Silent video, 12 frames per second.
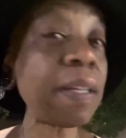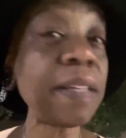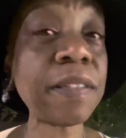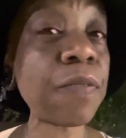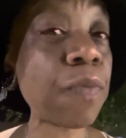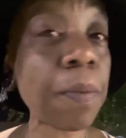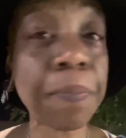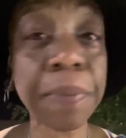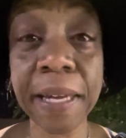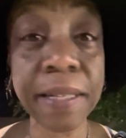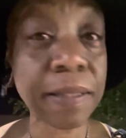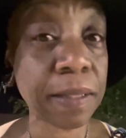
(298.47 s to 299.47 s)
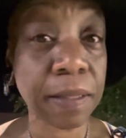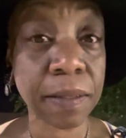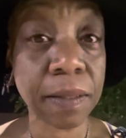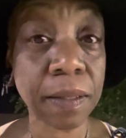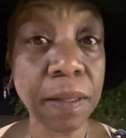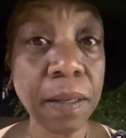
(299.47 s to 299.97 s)
in different
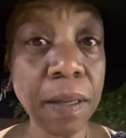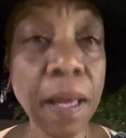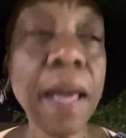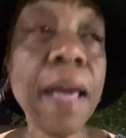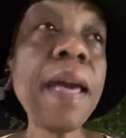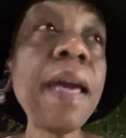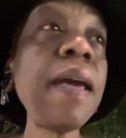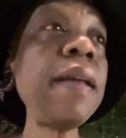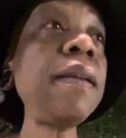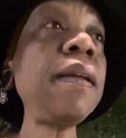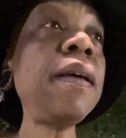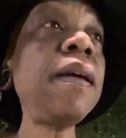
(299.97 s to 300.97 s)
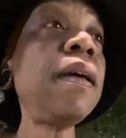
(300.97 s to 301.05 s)
places. And